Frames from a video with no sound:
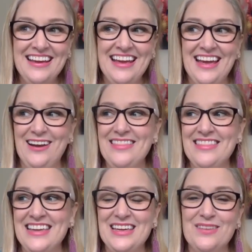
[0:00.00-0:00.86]
And I
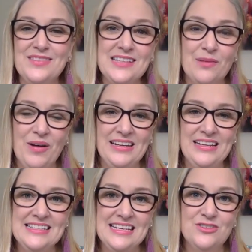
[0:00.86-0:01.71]
think if someone
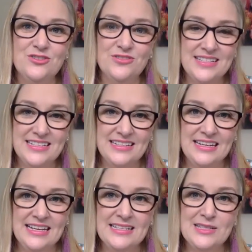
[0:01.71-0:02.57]
is interested in
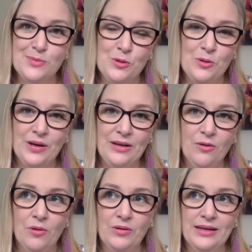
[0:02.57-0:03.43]
exploring
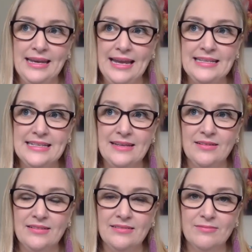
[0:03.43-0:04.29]
or
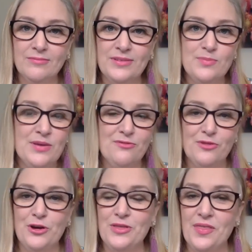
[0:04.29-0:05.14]
connecting with me further,